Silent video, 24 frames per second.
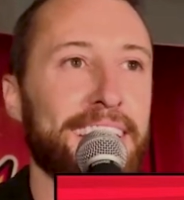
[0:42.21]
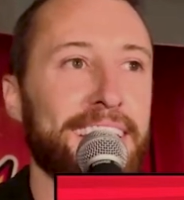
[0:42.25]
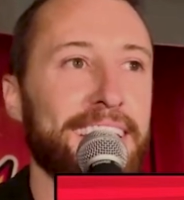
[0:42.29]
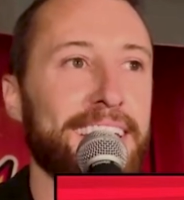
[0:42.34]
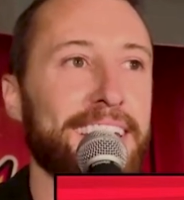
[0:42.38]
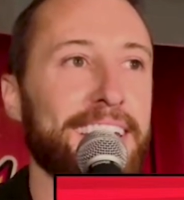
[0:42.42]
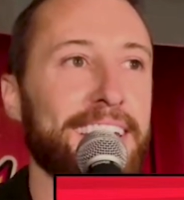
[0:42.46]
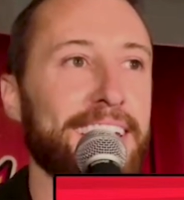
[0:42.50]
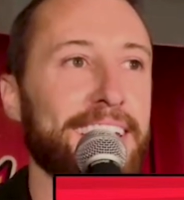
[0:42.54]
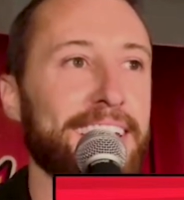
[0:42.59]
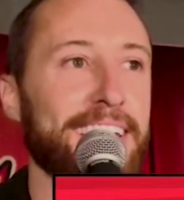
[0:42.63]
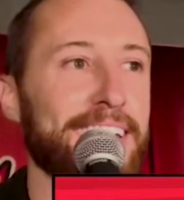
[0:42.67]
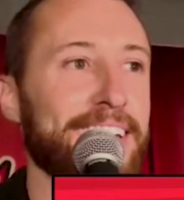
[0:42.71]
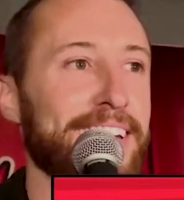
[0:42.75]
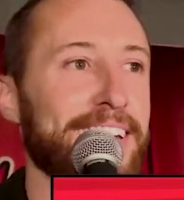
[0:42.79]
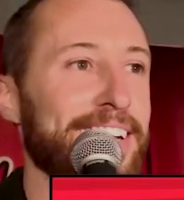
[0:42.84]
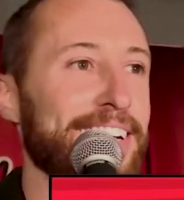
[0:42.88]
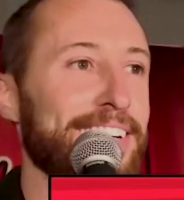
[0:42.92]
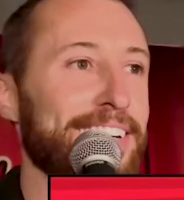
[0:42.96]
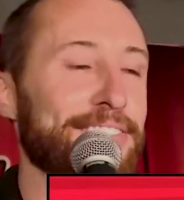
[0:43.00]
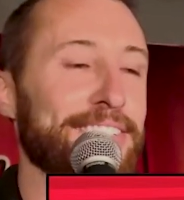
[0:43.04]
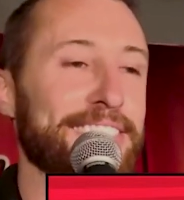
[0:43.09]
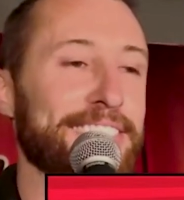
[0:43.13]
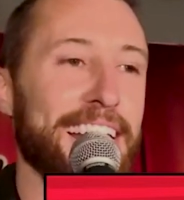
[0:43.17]
He
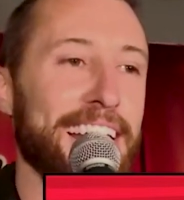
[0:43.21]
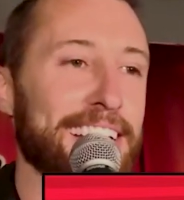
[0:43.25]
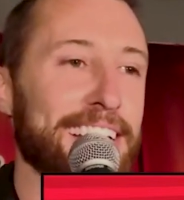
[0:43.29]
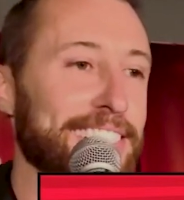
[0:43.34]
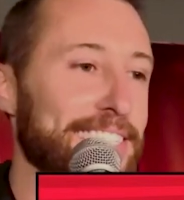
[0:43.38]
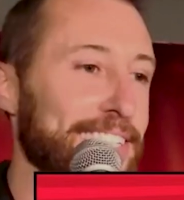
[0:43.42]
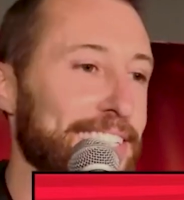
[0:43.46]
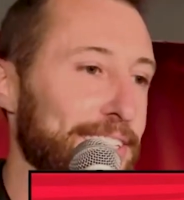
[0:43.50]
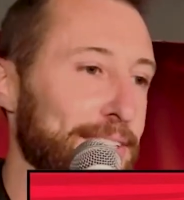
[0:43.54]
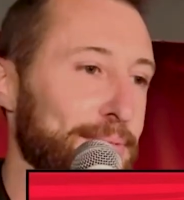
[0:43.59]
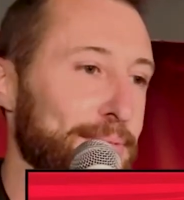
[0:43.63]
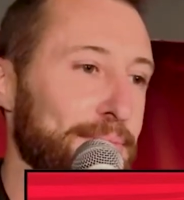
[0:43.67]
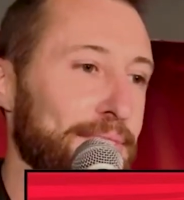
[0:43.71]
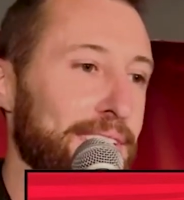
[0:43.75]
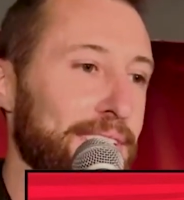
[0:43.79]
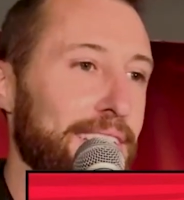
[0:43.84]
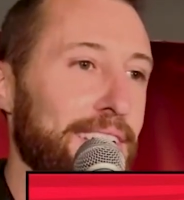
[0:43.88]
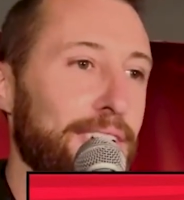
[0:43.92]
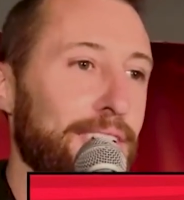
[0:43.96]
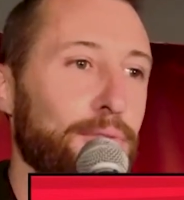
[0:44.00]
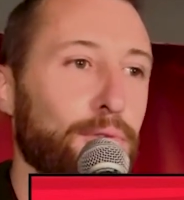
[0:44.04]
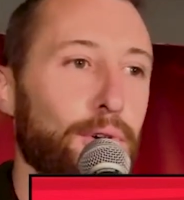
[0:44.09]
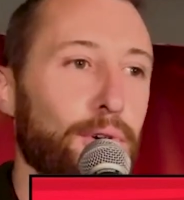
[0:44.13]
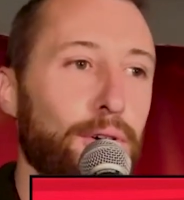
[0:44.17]
was asking him,
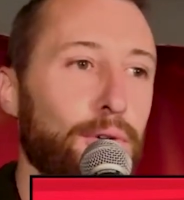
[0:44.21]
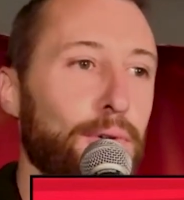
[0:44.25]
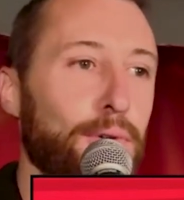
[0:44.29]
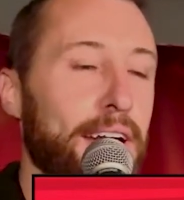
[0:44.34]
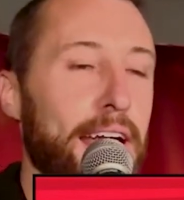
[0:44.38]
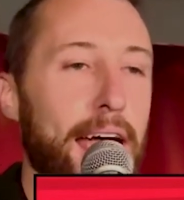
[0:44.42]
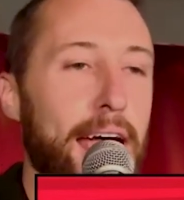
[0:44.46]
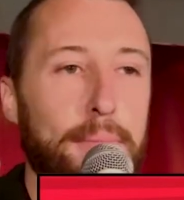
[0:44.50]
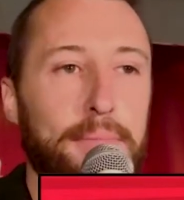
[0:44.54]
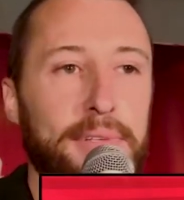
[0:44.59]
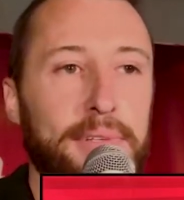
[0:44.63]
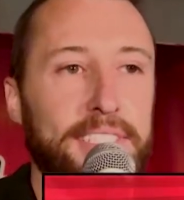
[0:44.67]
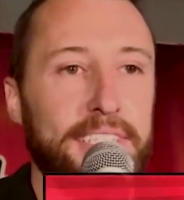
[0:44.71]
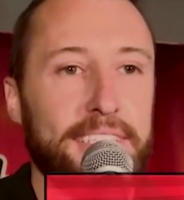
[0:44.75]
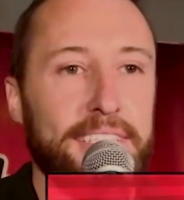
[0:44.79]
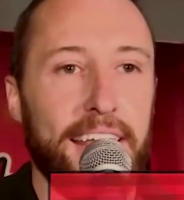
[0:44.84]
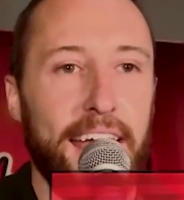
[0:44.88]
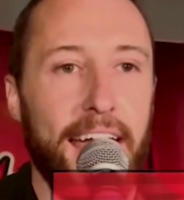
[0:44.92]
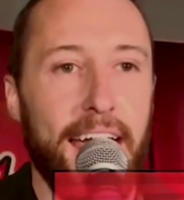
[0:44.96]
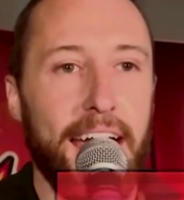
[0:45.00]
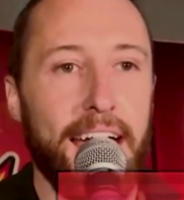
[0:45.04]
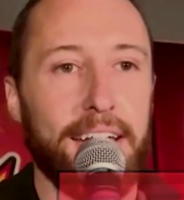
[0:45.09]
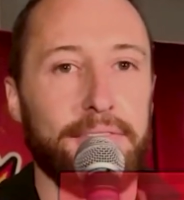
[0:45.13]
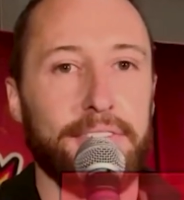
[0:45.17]
well, what happens at the
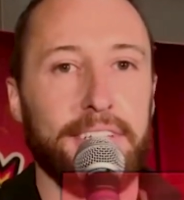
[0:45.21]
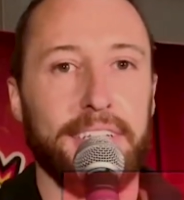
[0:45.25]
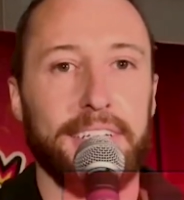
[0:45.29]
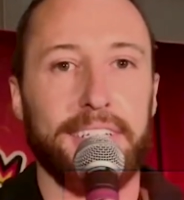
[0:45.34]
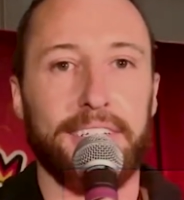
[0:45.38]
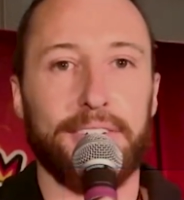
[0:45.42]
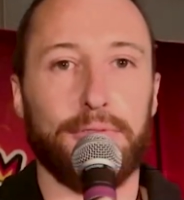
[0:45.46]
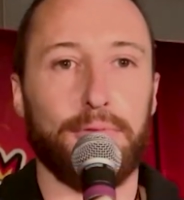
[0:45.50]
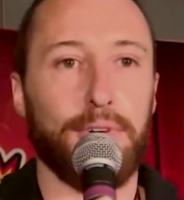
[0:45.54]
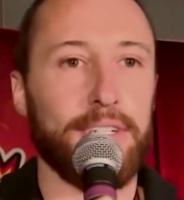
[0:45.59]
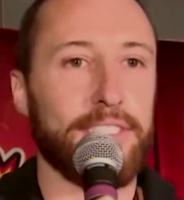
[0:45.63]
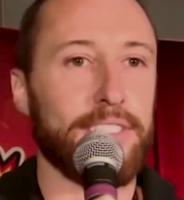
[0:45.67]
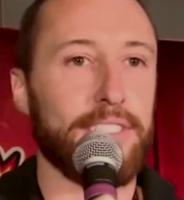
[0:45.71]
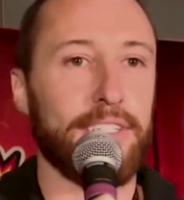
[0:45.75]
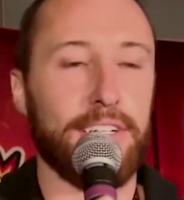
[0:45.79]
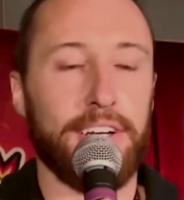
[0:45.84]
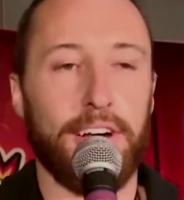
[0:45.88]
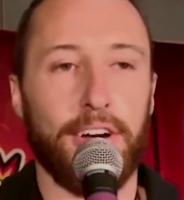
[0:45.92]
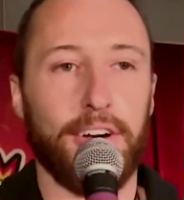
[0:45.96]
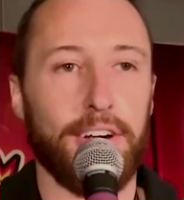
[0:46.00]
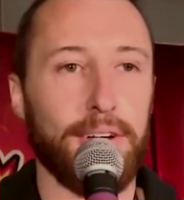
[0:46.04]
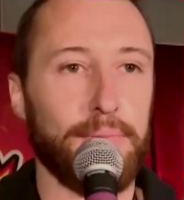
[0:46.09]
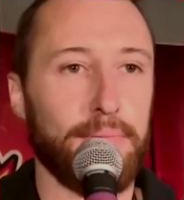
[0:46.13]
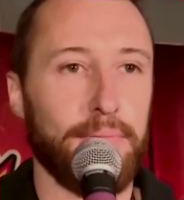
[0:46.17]
halving? What's the
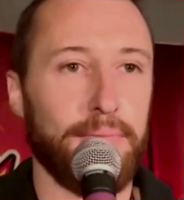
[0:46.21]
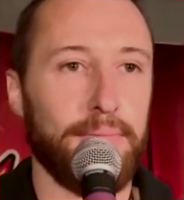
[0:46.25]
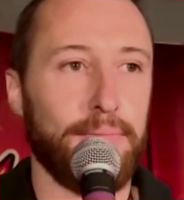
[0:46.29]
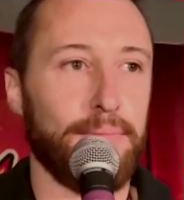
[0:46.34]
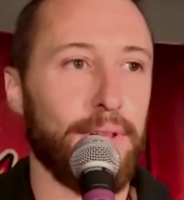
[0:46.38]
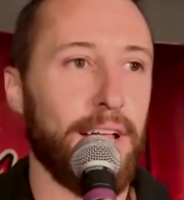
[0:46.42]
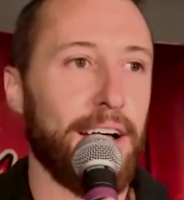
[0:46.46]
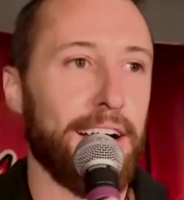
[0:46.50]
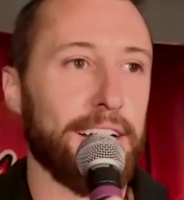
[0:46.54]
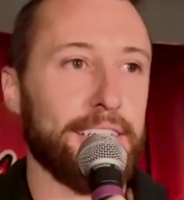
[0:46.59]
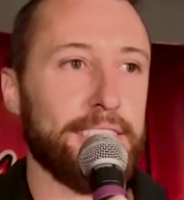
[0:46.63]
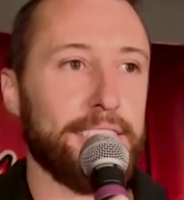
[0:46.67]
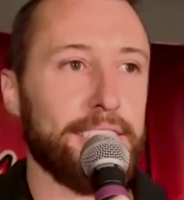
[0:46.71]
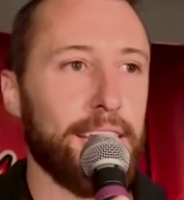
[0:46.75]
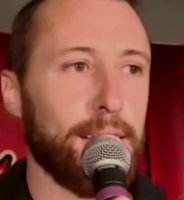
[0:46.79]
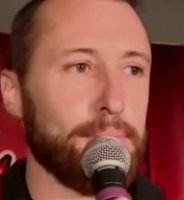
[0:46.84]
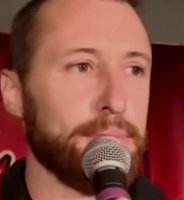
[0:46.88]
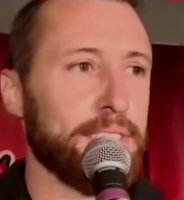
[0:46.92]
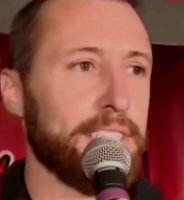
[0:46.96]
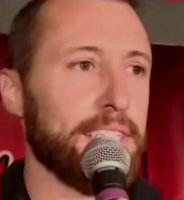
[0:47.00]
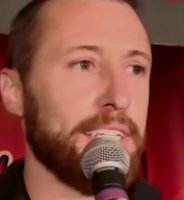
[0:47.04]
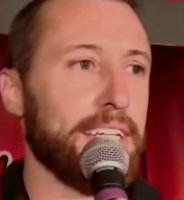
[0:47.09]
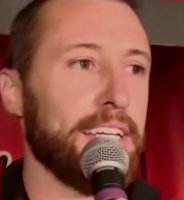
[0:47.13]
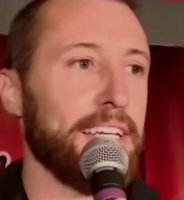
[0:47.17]
current block
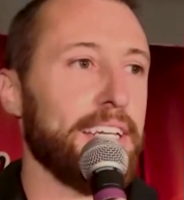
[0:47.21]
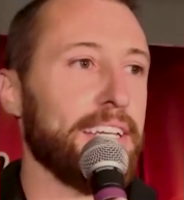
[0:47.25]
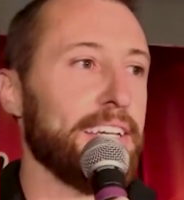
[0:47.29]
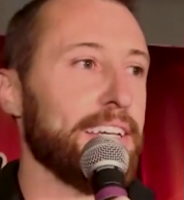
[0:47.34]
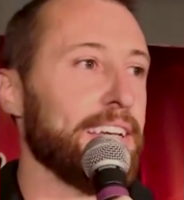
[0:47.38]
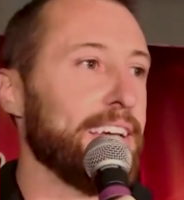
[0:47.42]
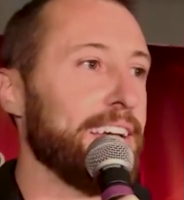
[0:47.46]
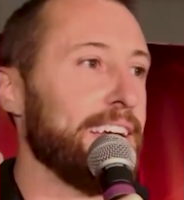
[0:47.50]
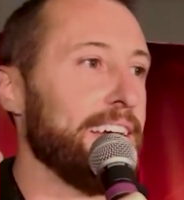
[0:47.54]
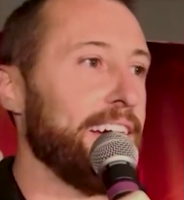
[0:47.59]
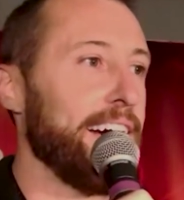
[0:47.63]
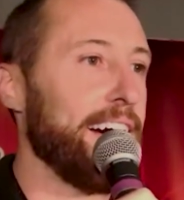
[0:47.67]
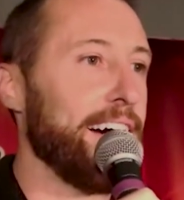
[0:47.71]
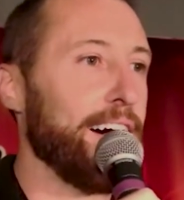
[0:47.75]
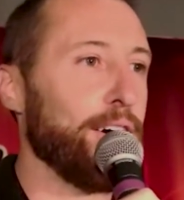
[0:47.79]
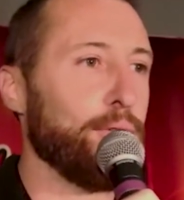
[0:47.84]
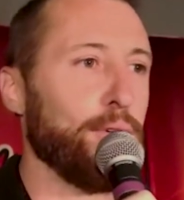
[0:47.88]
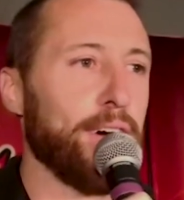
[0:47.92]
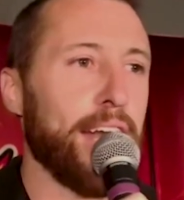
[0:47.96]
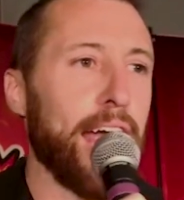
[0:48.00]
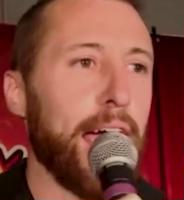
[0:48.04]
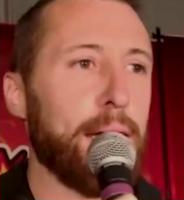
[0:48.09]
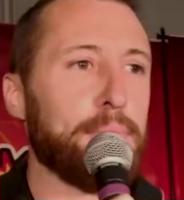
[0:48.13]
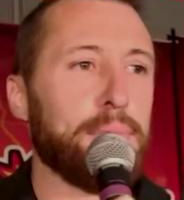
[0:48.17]
subsidy?
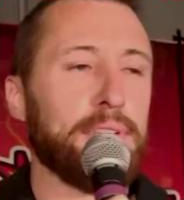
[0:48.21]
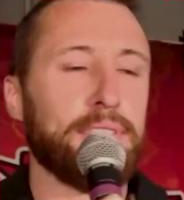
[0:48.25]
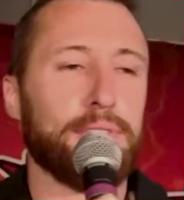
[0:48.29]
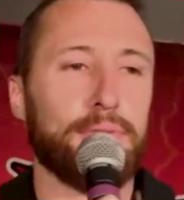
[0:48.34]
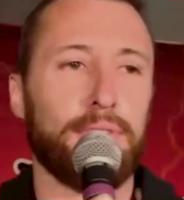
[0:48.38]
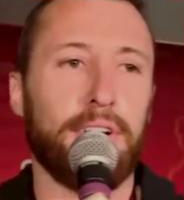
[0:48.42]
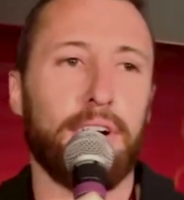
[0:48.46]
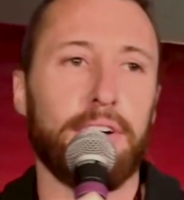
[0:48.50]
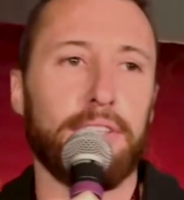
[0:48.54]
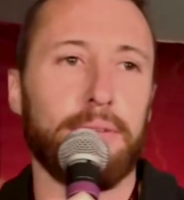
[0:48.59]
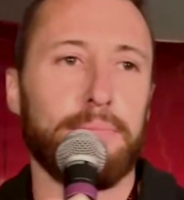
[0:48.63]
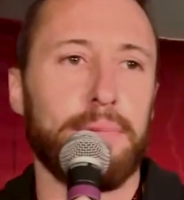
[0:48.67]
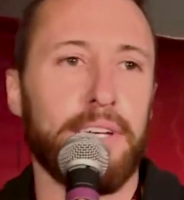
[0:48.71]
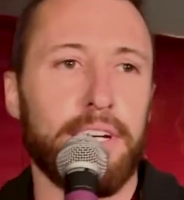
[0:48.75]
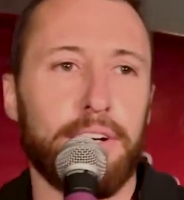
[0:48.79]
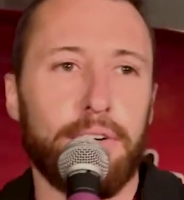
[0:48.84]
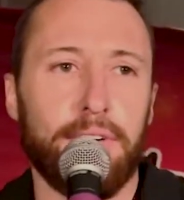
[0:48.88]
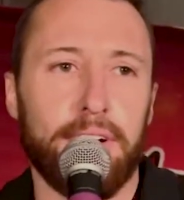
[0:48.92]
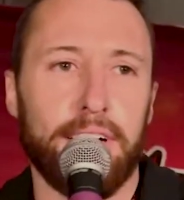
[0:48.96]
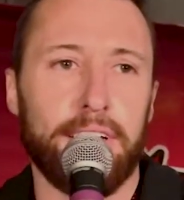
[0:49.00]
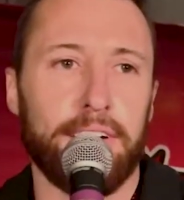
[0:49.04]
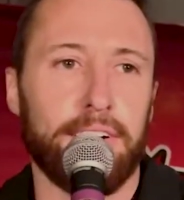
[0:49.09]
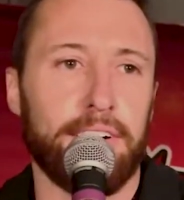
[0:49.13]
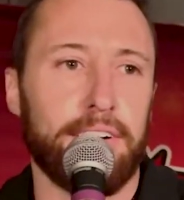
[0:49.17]
What happens when all the
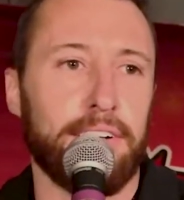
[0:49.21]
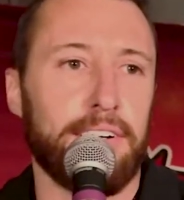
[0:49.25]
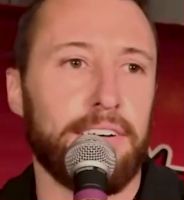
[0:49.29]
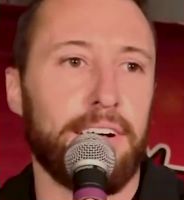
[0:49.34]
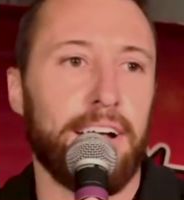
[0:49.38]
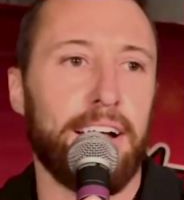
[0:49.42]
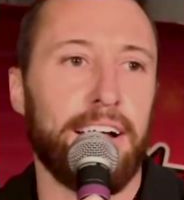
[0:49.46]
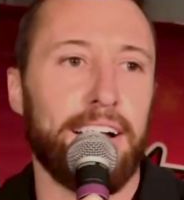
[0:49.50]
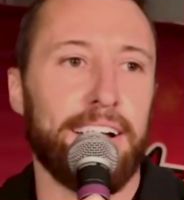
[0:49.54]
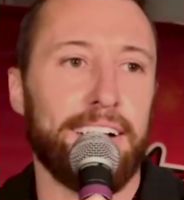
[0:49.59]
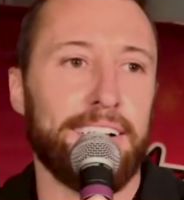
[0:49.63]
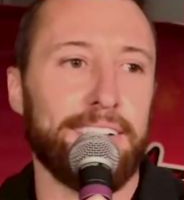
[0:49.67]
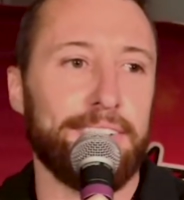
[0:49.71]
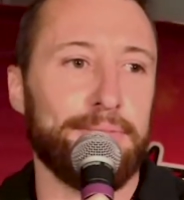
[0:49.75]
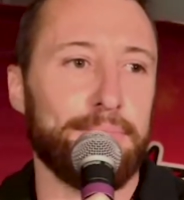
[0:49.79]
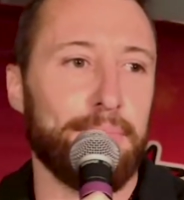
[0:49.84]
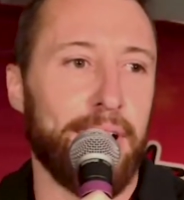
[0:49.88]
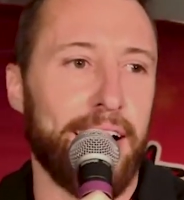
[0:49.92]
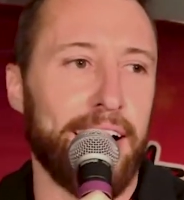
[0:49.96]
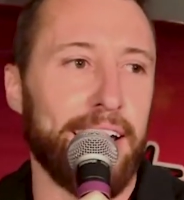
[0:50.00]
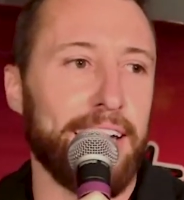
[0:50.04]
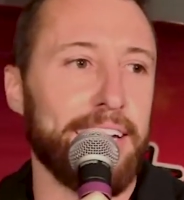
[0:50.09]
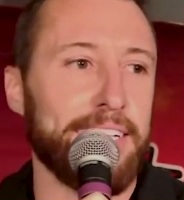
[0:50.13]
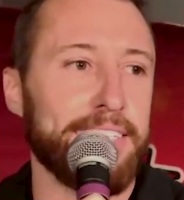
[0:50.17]
Bitcoiner
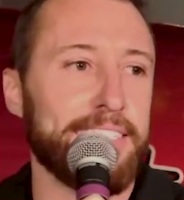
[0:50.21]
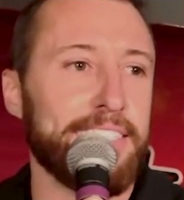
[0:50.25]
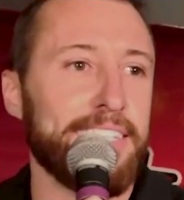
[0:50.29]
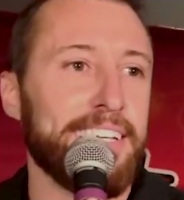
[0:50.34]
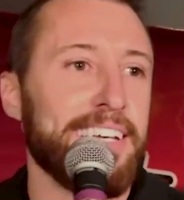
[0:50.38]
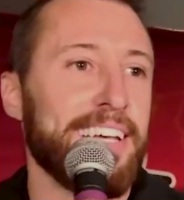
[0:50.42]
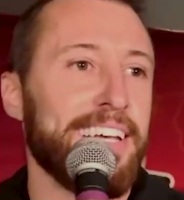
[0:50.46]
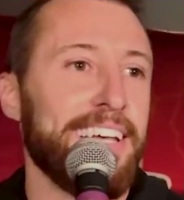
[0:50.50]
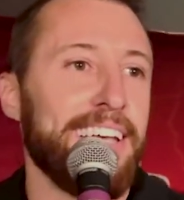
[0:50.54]
mined?